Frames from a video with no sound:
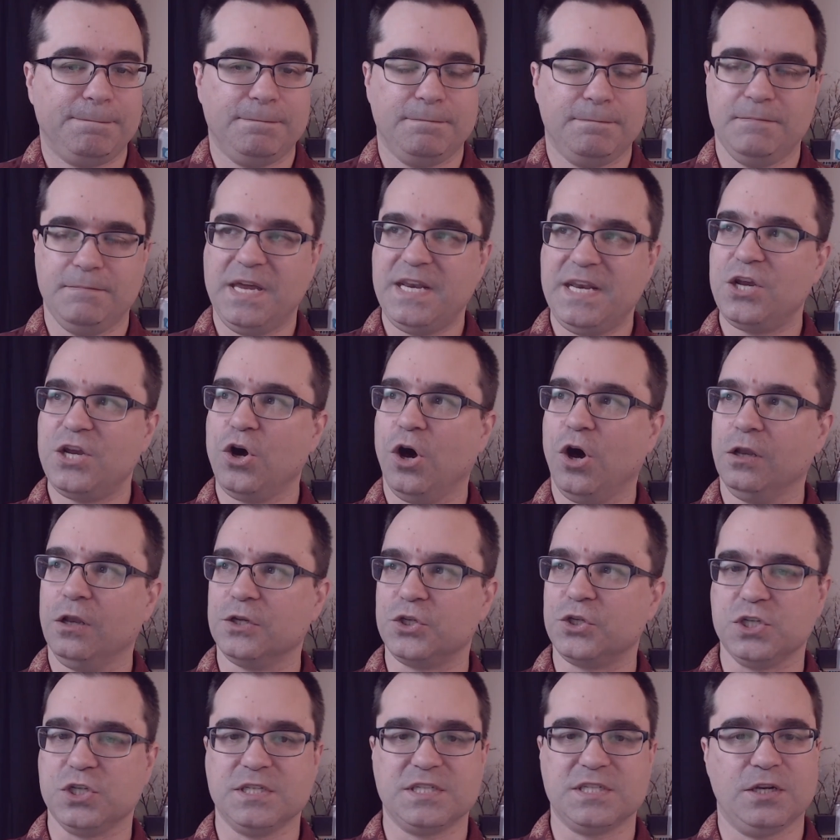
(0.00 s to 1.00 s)
Many
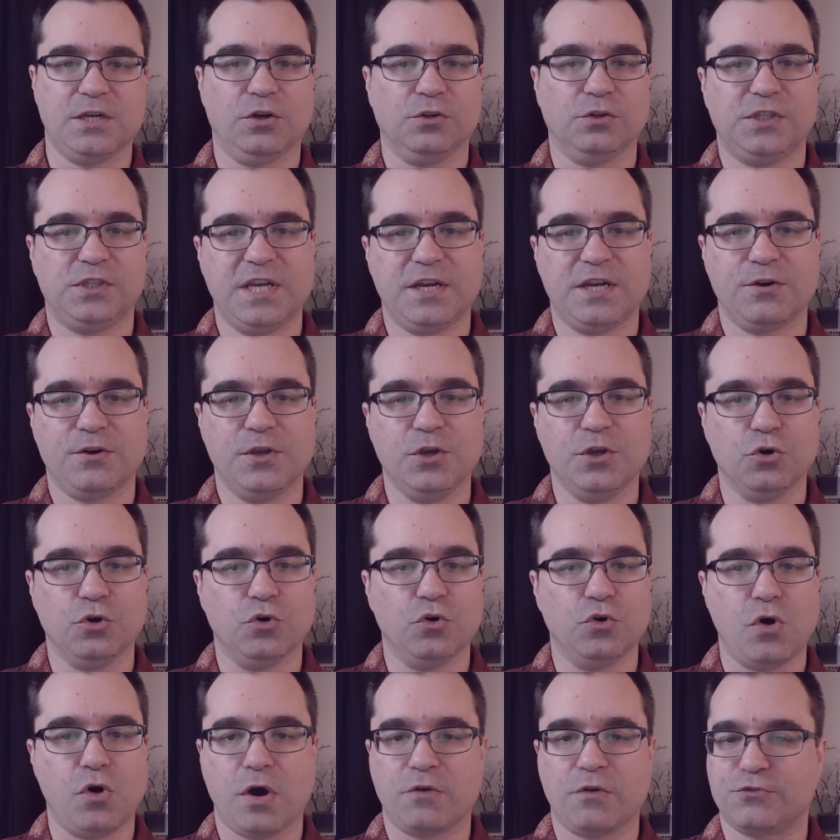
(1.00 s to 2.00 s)
colleges in Ontario
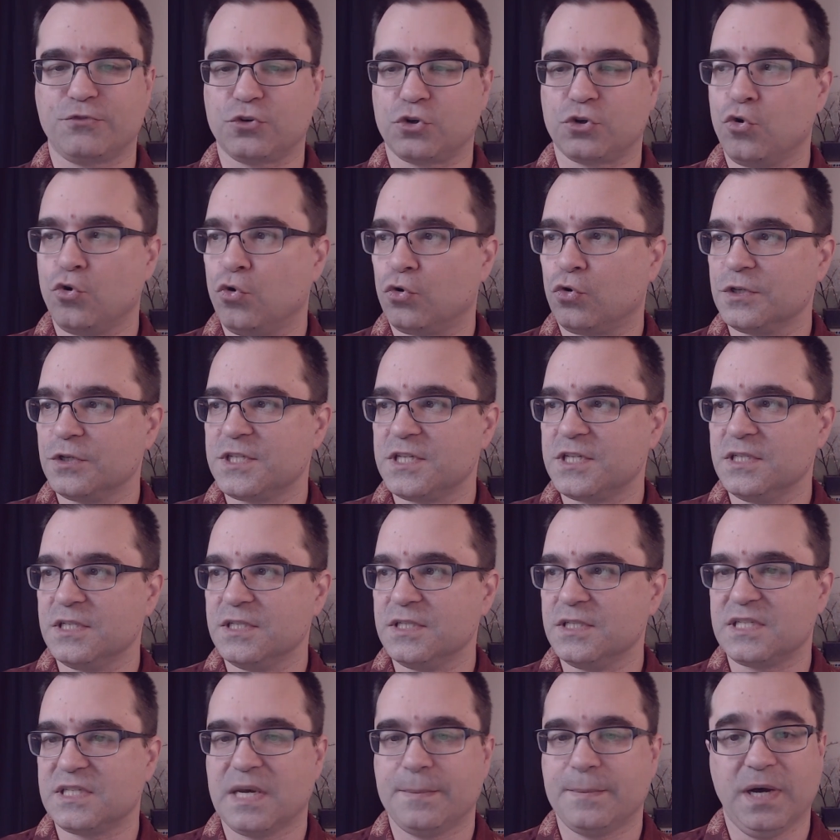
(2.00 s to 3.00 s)
offer
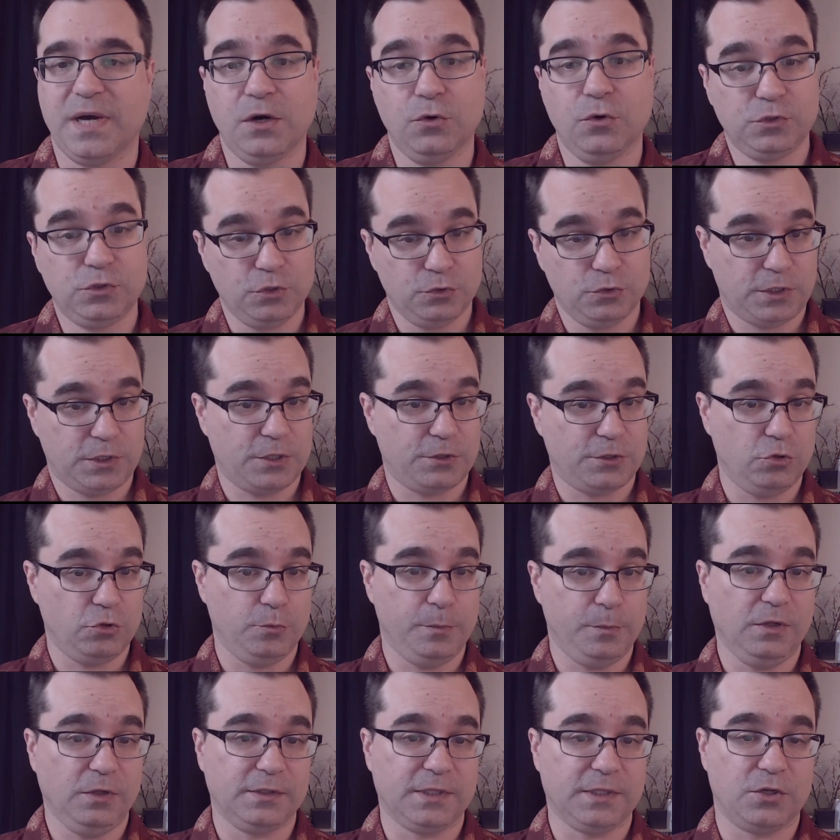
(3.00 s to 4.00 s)
courses about the Ontario
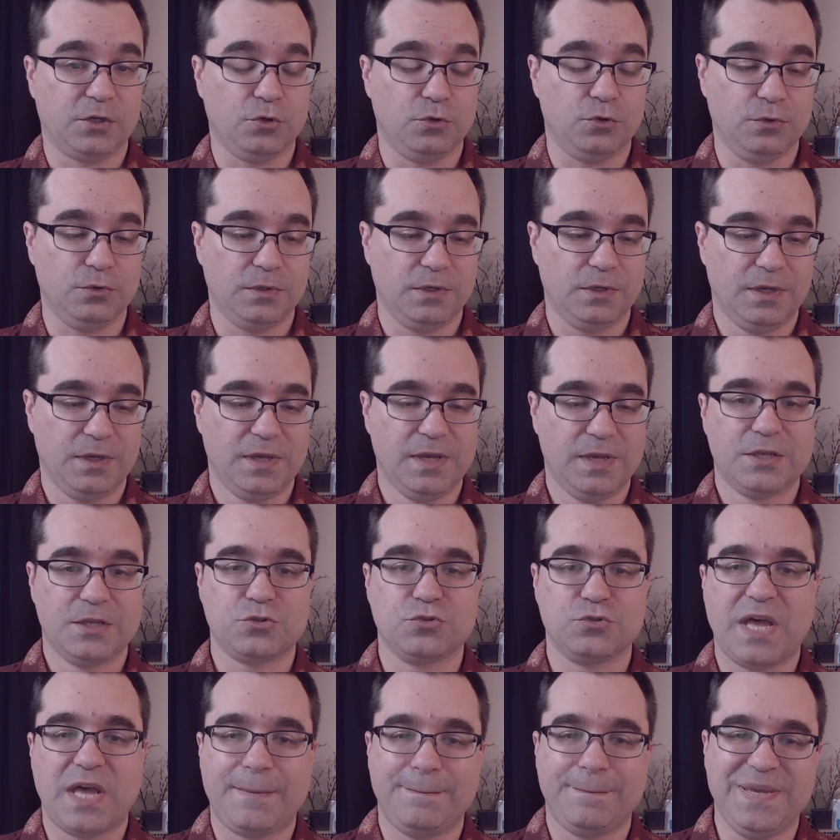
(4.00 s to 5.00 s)
Building Code. So
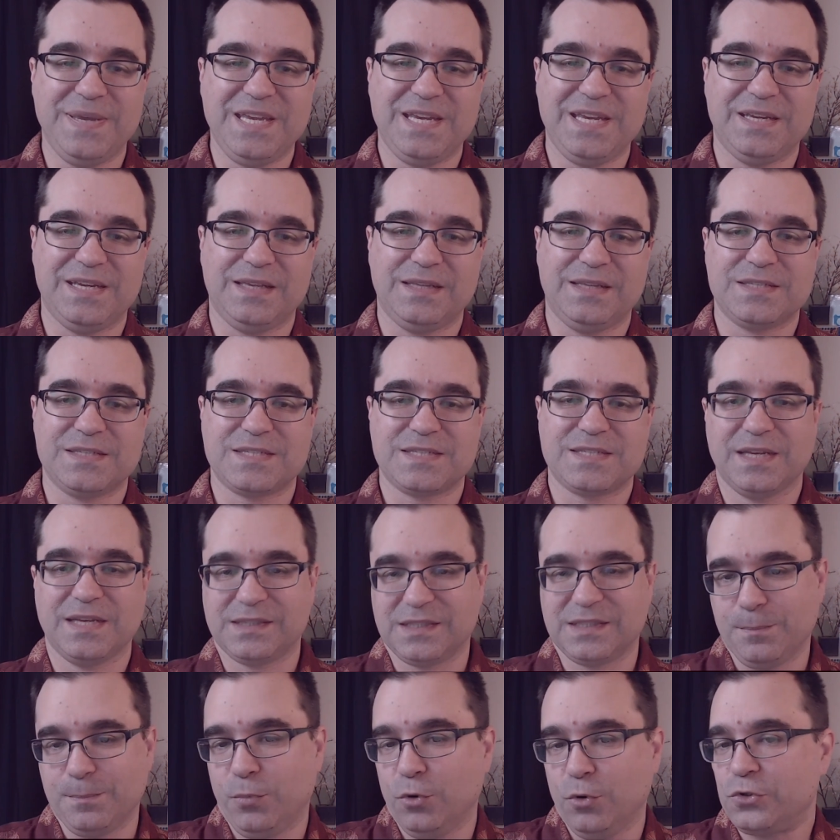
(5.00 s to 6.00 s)
that means that
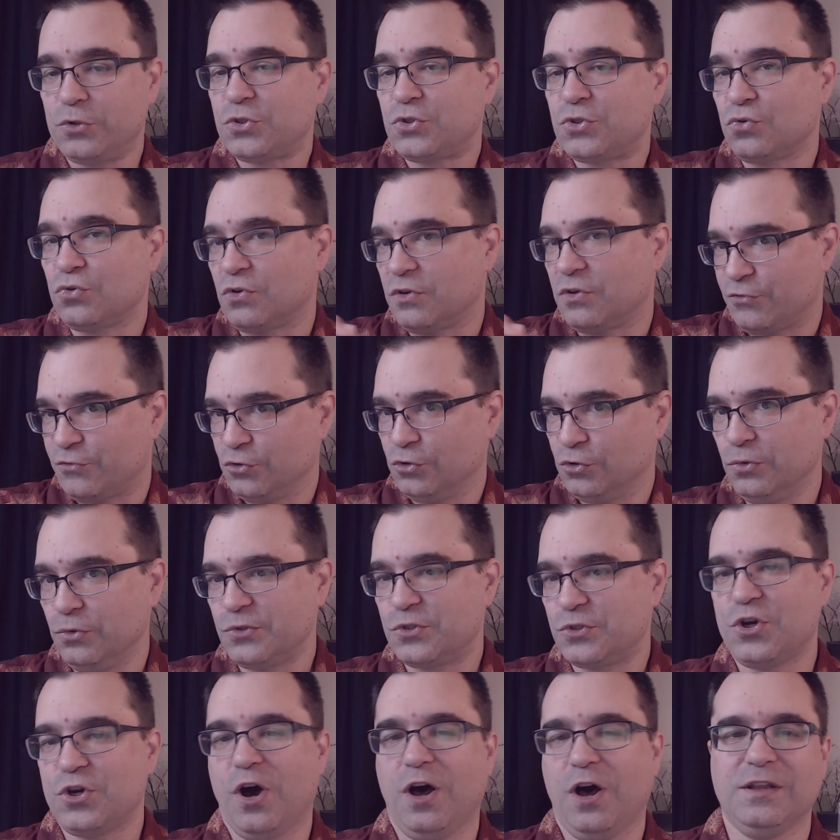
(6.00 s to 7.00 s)
the bookstore for those
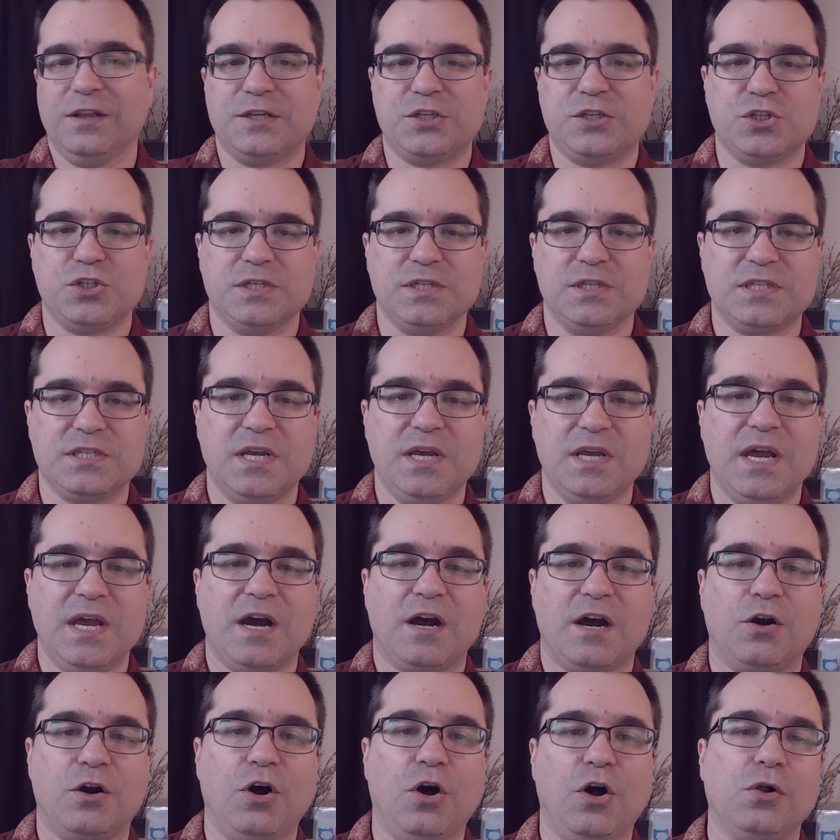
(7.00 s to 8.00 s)
colleges
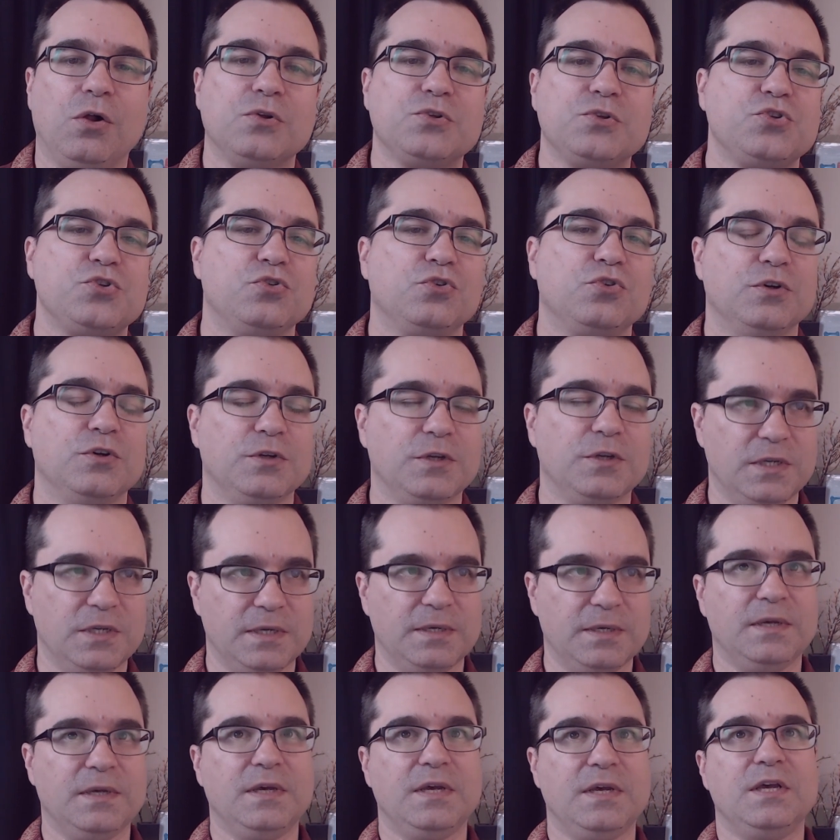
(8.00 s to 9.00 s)
are also going
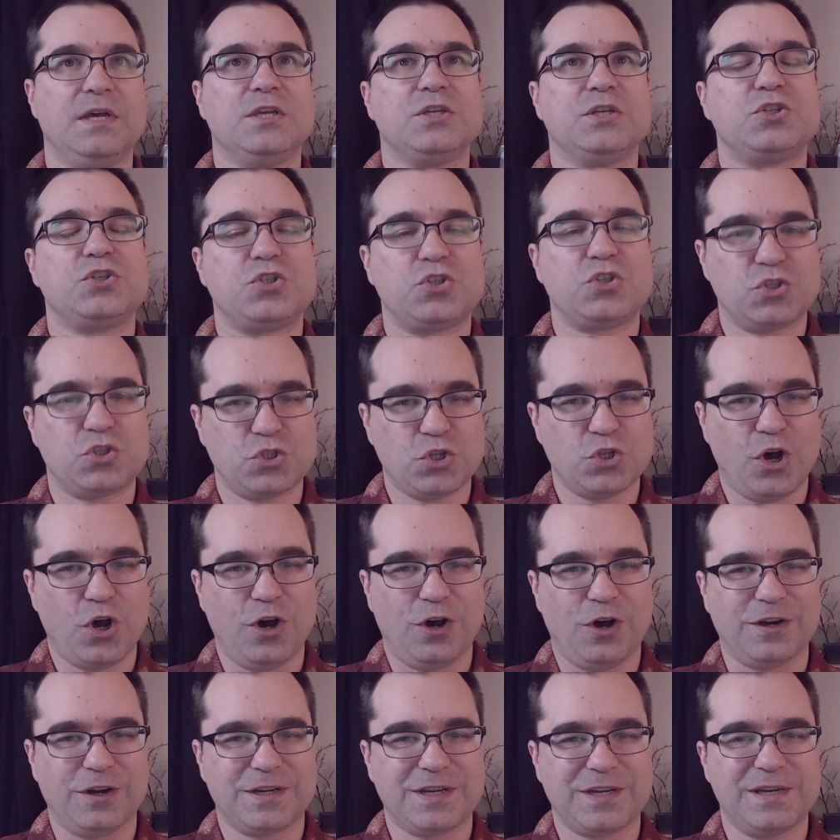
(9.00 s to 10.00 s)
to
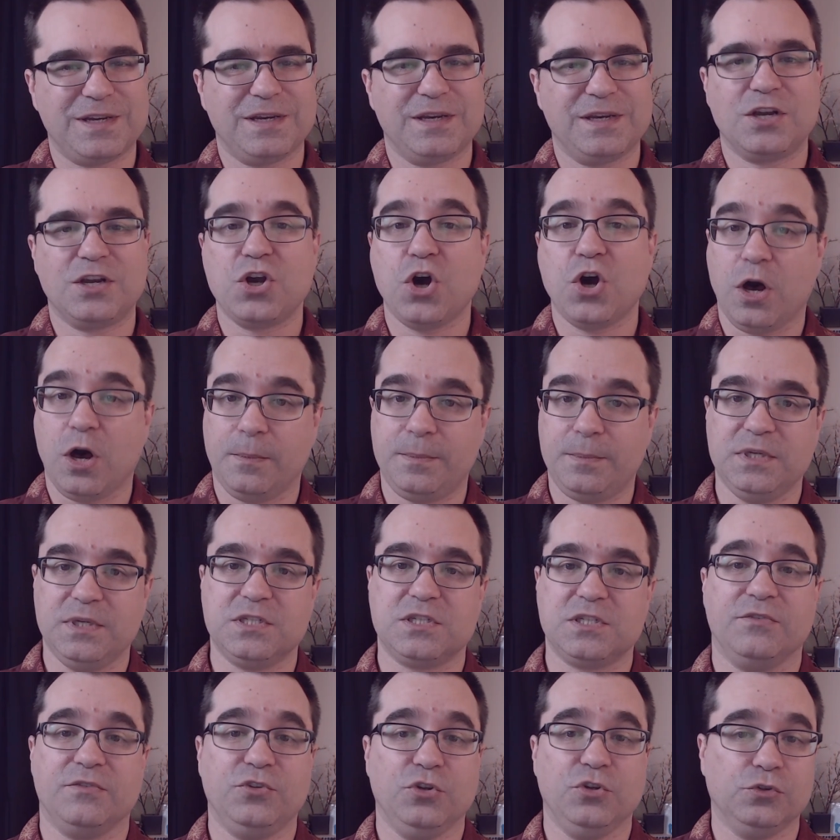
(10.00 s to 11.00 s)
stock copies
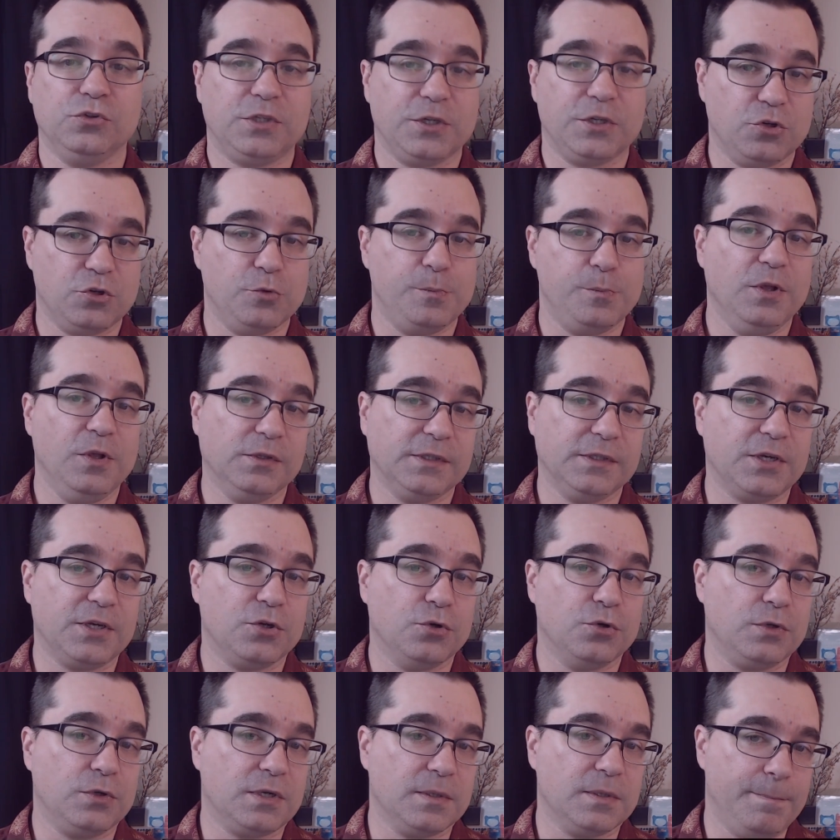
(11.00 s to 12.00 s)
of the Ontario Building
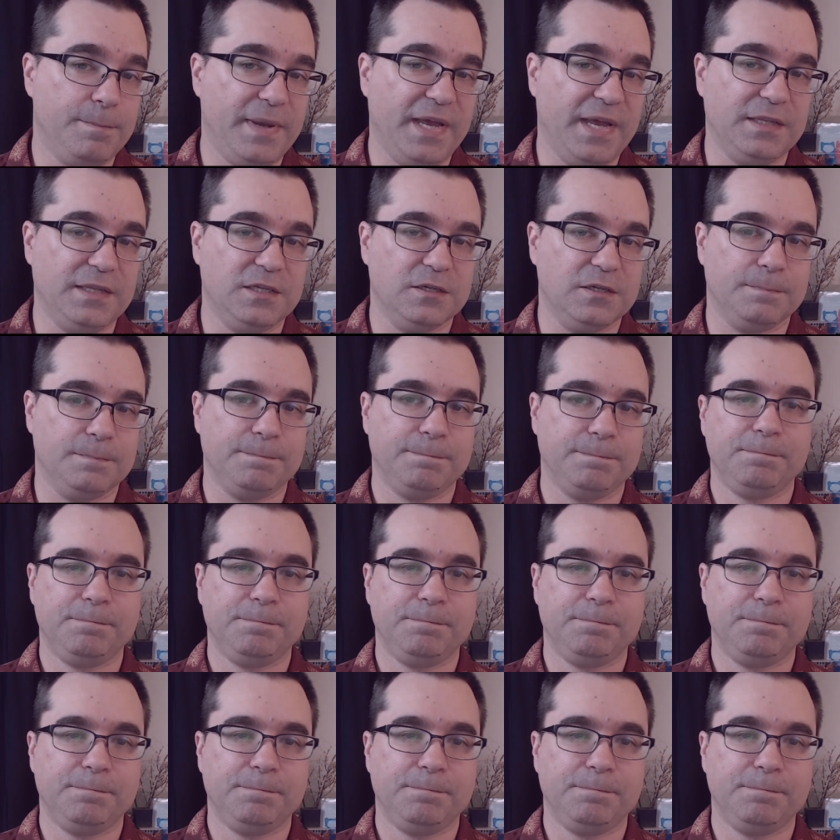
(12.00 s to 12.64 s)
Code Compendium.